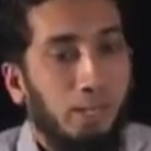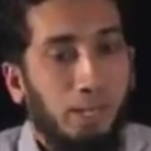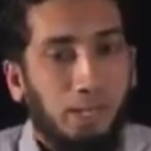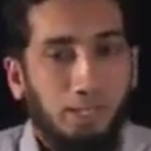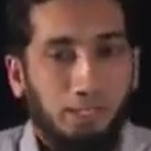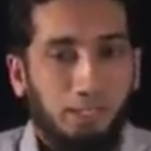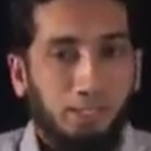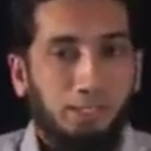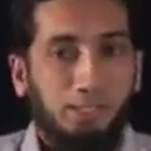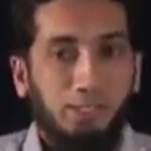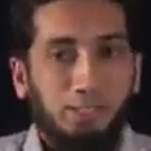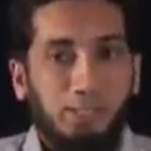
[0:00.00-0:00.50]

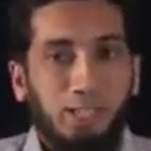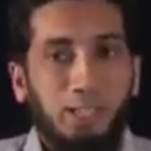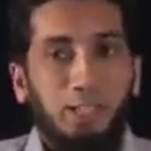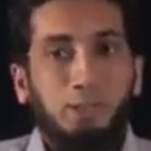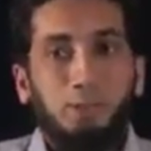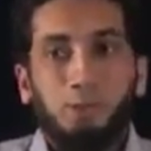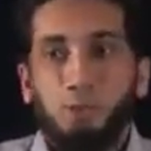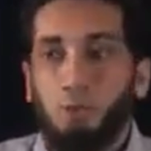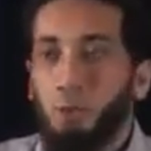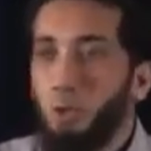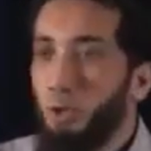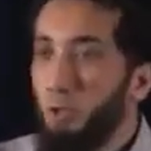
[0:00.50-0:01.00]
And in a
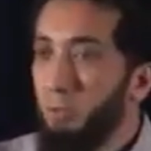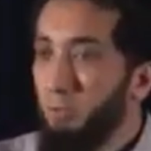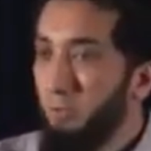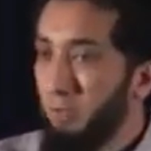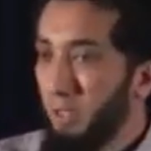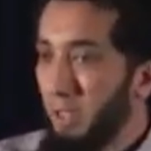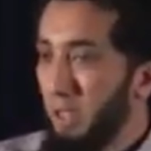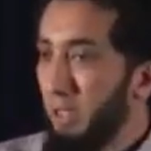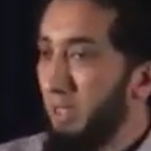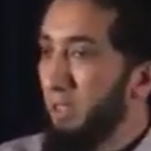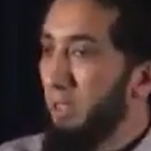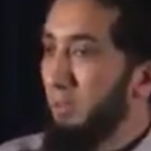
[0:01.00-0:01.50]
sandstorm,
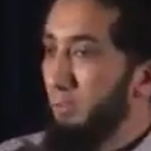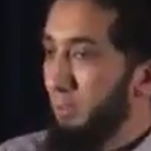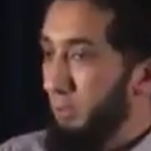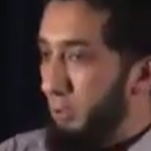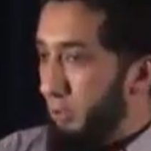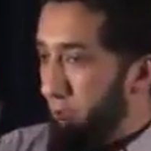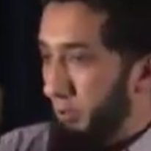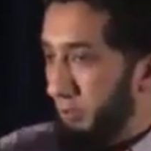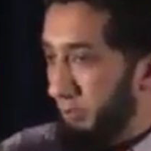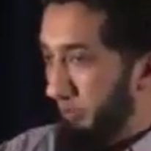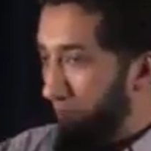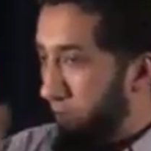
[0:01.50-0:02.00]
the Arab
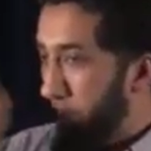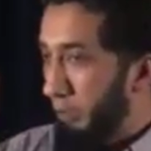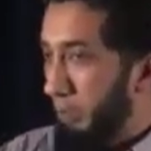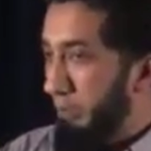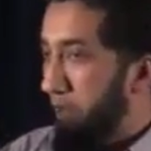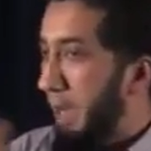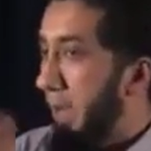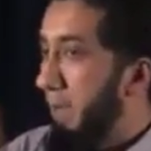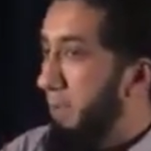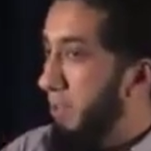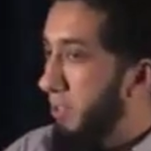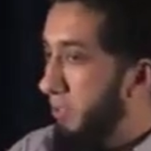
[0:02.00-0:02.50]
would,
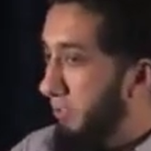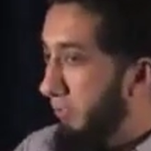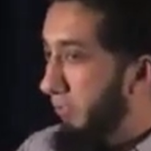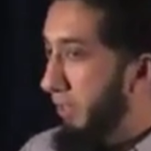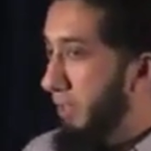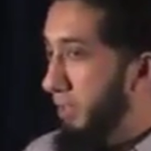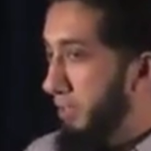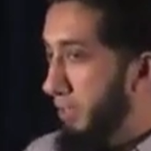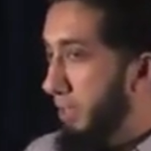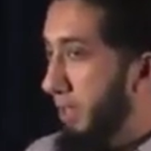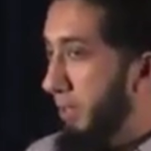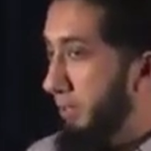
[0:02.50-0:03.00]
wrap his
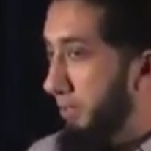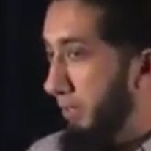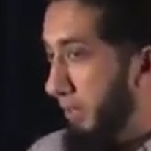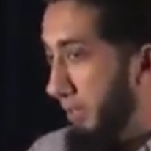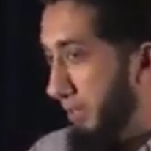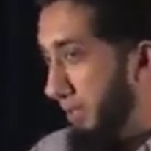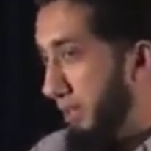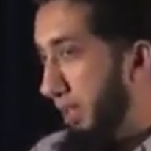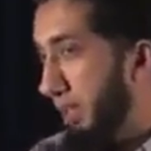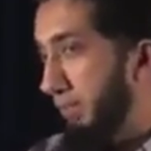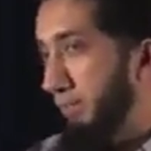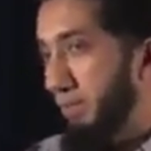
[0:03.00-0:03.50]
face up
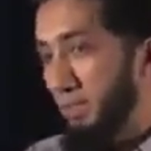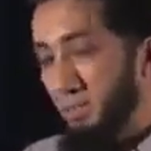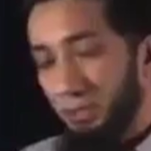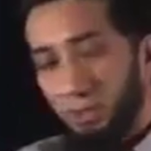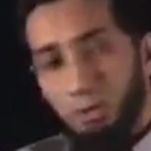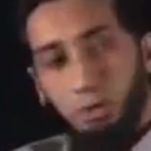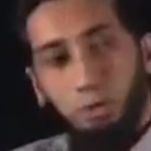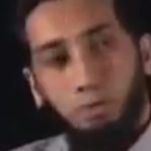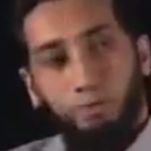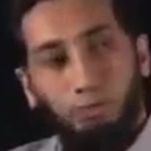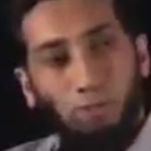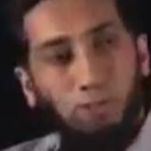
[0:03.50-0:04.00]
because
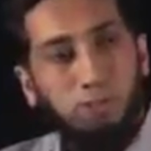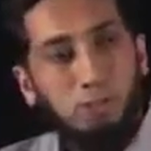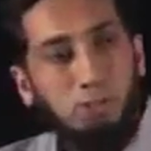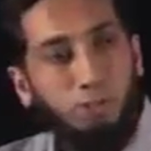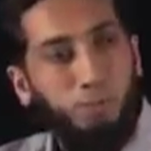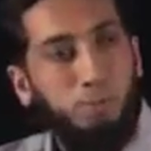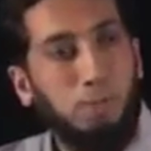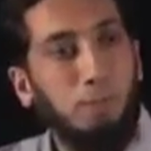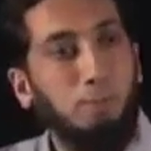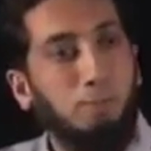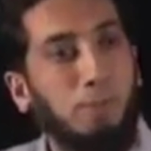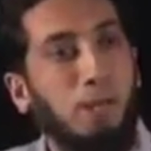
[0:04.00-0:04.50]
obviously your face
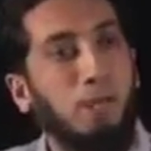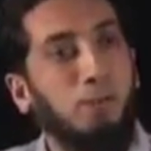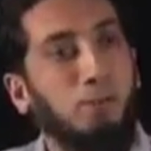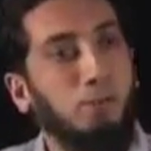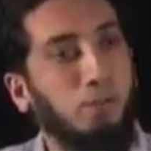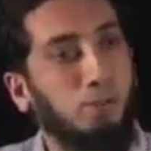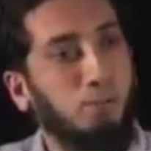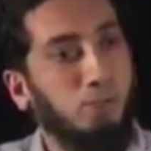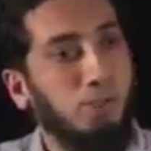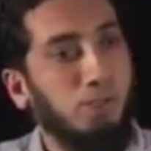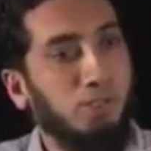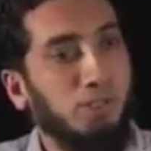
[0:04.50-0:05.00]
is being
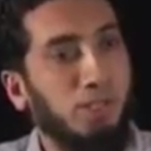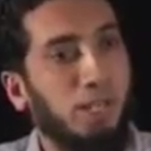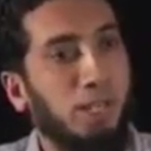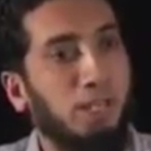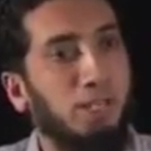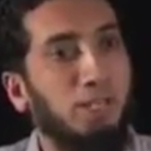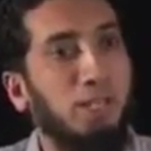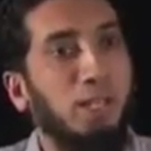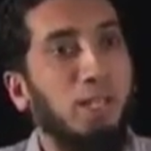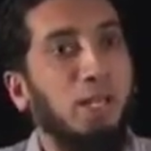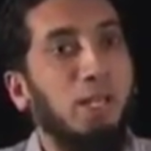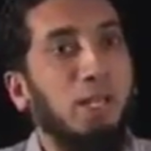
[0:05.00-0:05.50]
pounded with
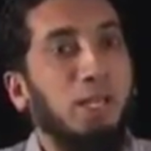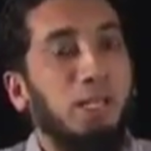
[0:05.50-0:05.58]
sand.